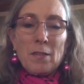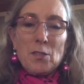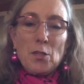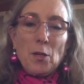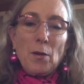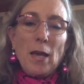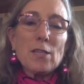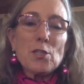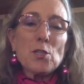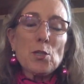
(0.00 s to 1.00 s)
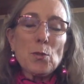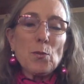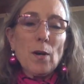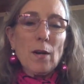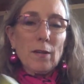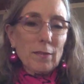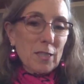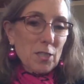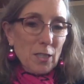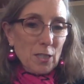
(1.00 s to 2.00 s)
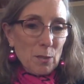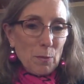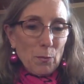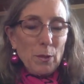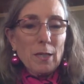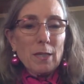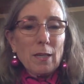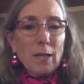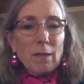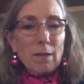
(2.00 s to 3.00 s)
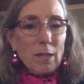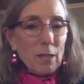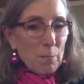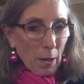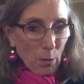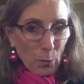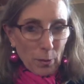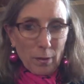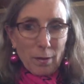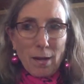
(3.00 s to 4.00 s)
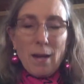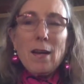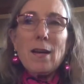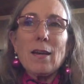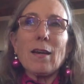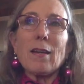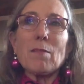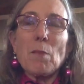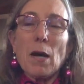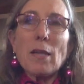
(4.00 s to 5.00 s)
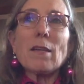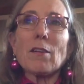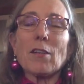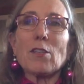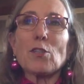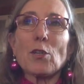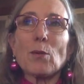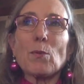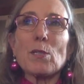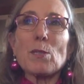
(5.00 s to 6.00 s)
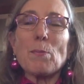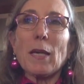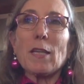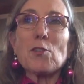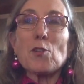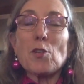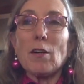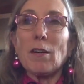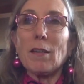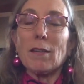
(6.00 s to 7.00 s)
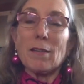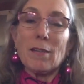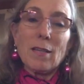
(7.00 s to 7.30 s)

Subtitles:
So as you are listening to me read, think about whether my character was based on